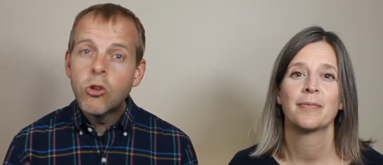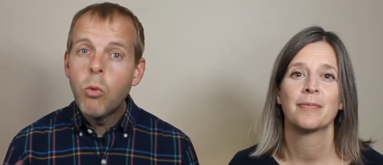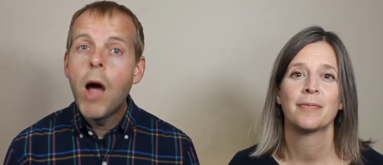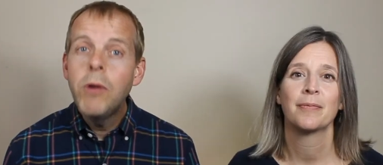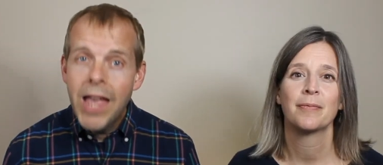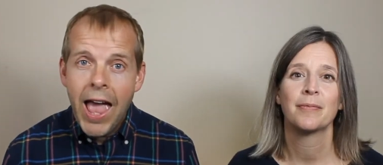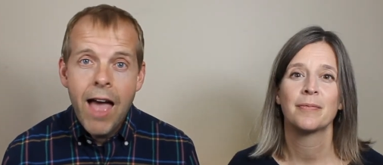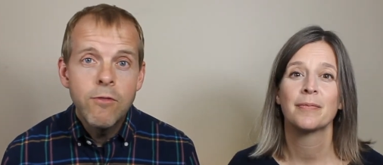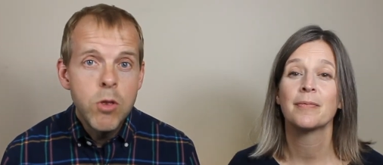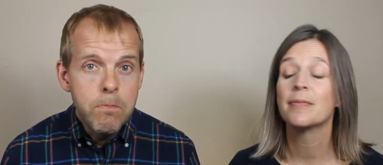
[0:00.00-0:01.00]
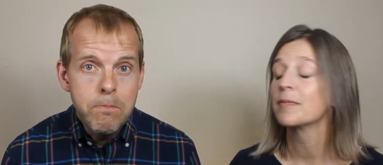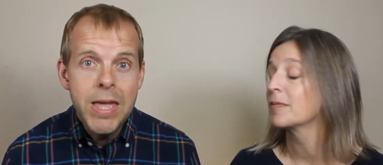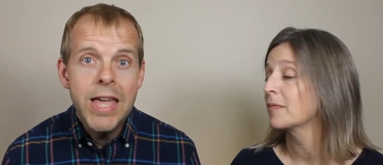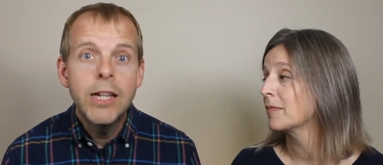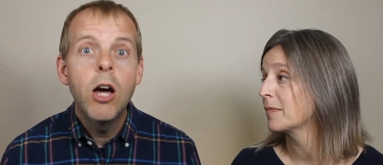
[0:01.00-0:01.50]
Speaker 1: It's why we have the
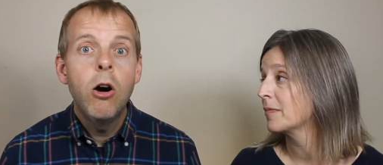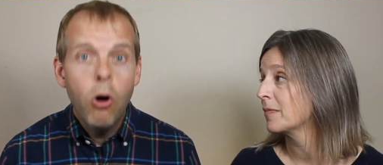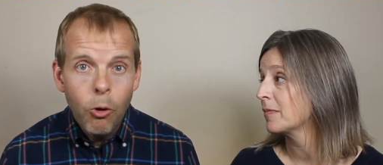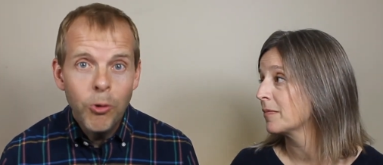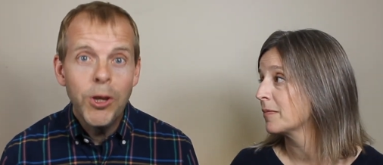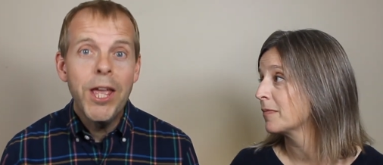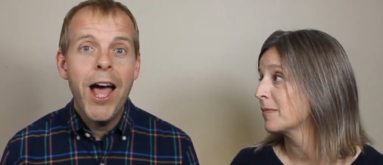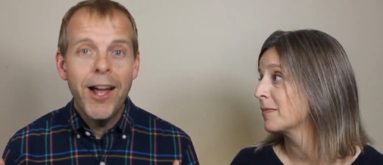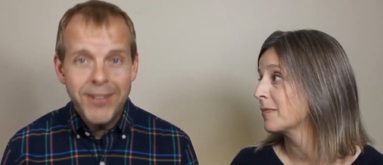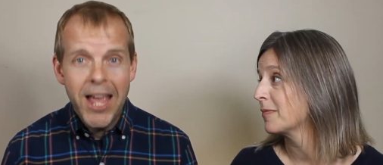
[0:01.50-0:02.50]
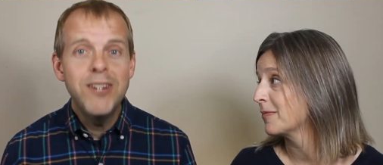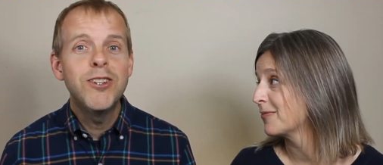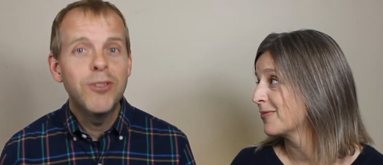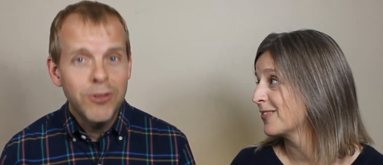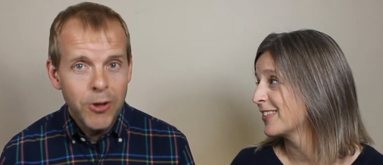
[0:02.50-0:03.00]
big, holy,
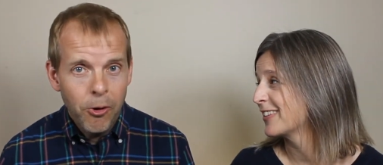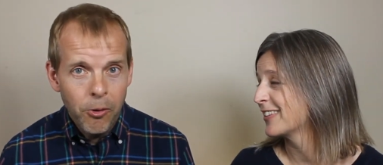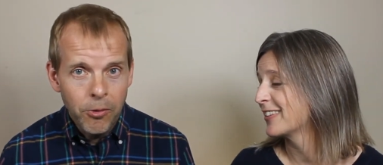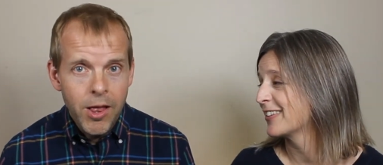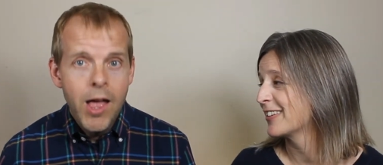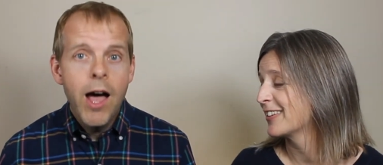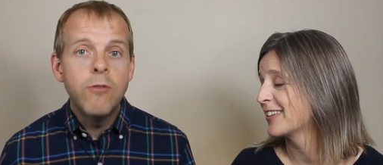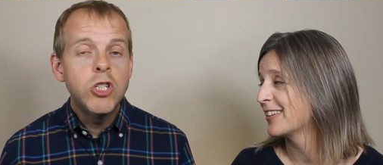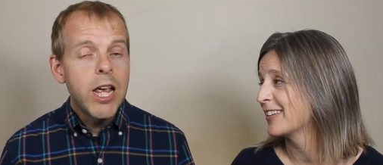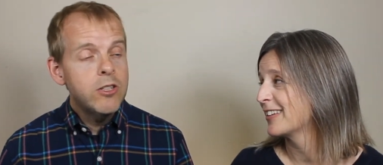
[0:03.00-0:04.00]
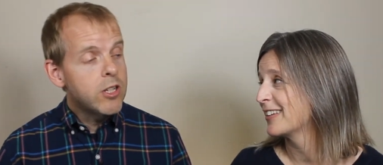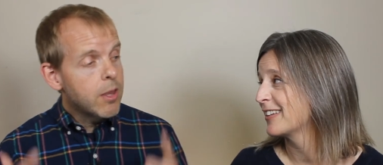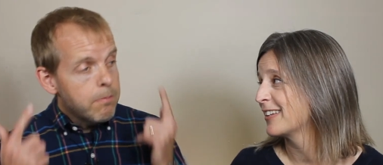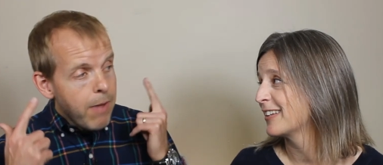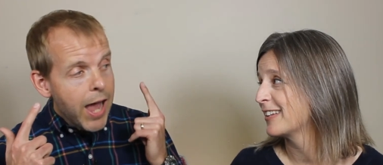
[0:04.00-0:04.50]
audacious goal of changing
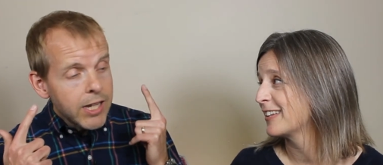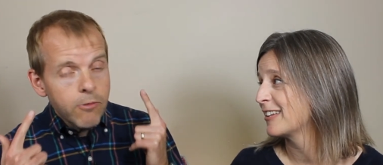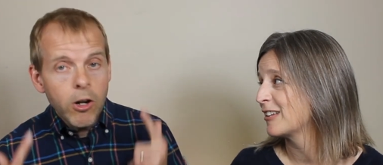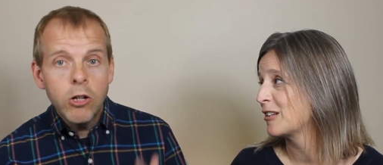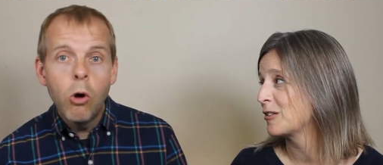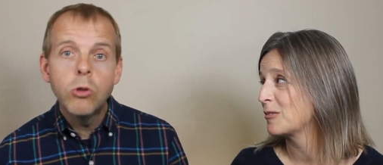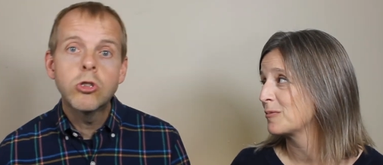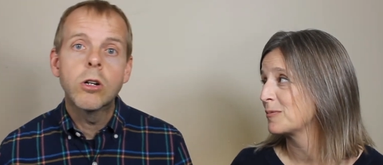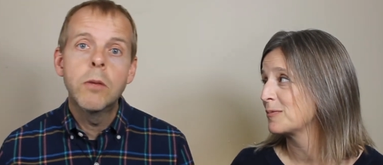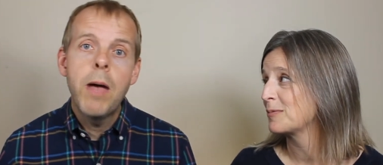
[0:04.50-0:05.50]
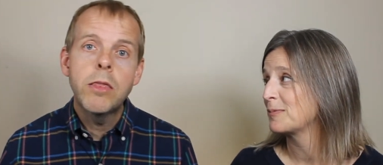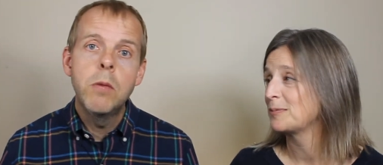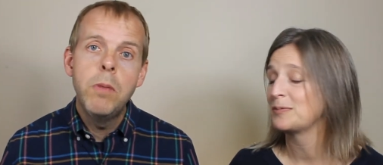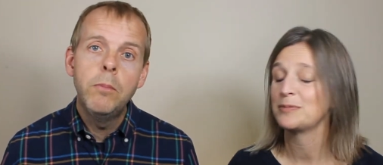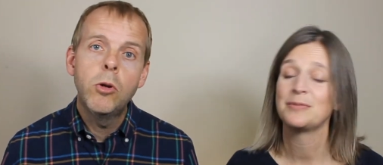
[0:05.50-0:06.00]
the mind of our culture about the
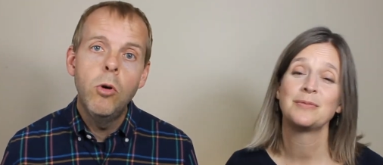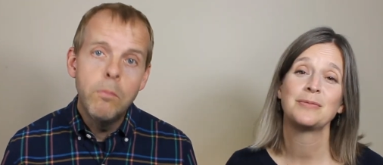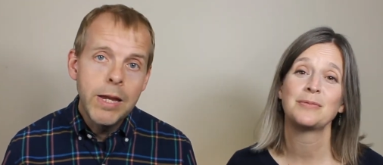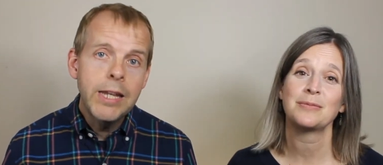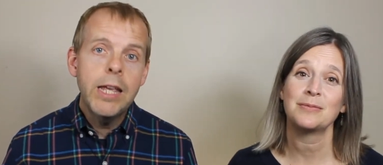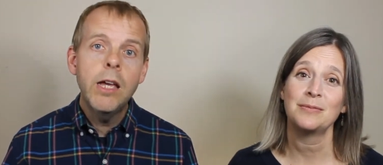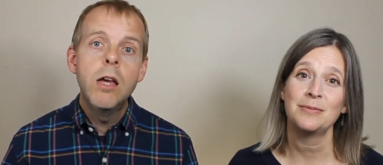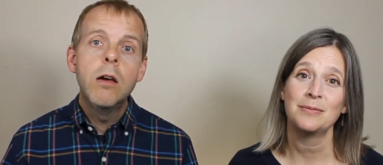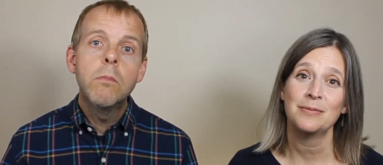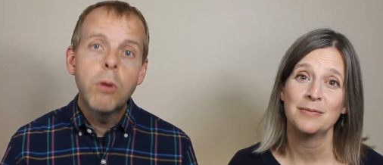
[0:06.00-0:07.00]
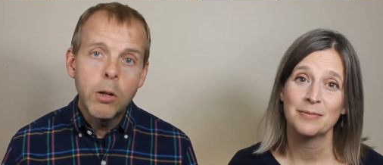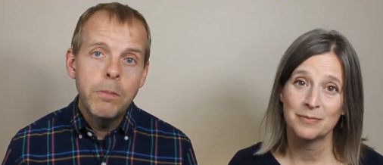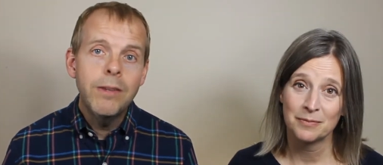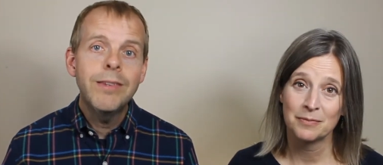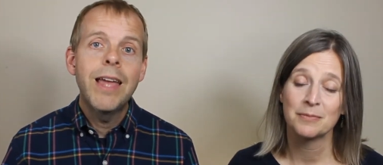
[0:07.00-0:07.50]
biblical meaning,
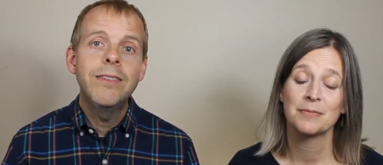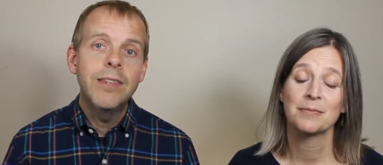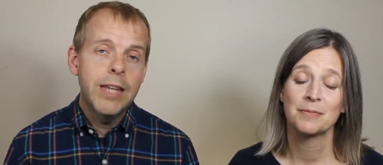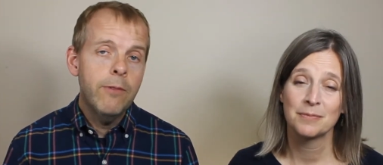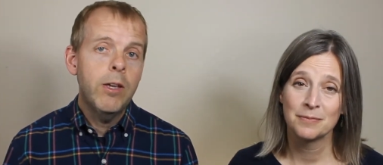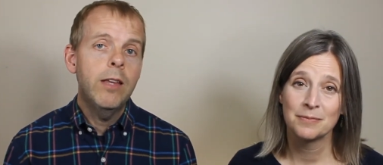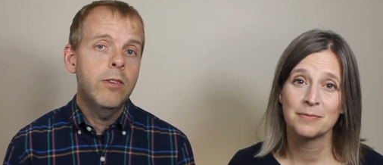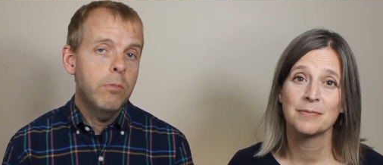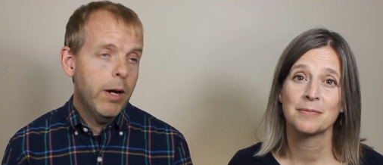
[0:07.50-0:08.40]
purpose, and significance of